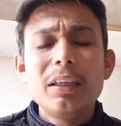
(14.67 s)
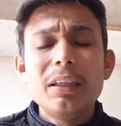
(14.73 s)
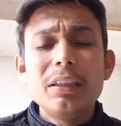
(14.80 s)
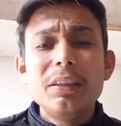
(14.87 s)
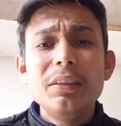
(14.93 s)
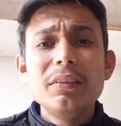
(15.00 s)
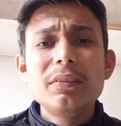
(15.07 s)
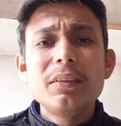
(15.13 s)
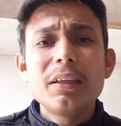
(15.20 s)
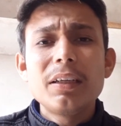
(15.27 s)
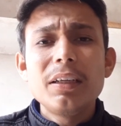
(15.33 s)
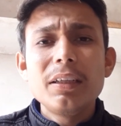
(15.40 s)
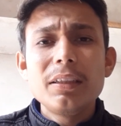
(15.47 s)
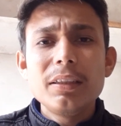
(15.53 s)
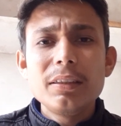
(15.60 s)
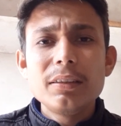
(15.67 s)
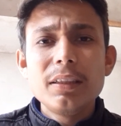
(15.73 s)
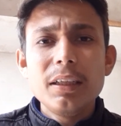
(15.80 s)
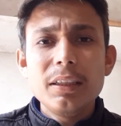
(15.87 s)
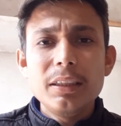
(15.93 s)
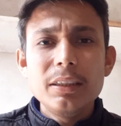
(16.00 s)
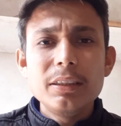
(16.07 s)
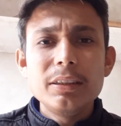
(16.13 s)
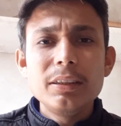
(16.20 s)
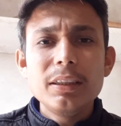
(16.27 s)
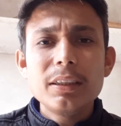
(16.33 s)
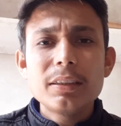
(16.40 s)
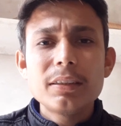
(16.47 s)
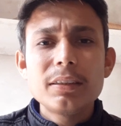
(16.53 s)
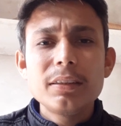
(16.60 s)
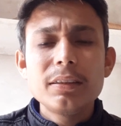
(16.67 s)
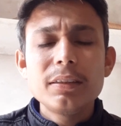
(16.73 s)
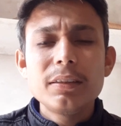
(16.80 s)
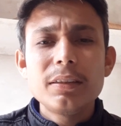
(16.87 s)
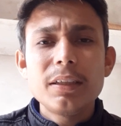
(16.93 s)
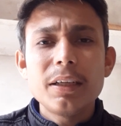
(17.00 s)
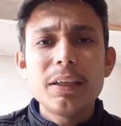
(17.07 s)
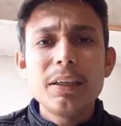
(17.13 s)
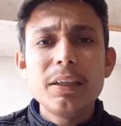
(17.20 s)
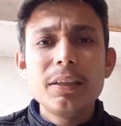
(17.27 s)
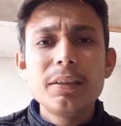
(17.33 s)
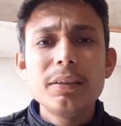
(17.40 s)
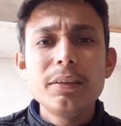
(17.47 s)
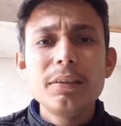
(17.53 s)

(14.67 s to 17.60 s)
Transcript: This technique is the easiest technique,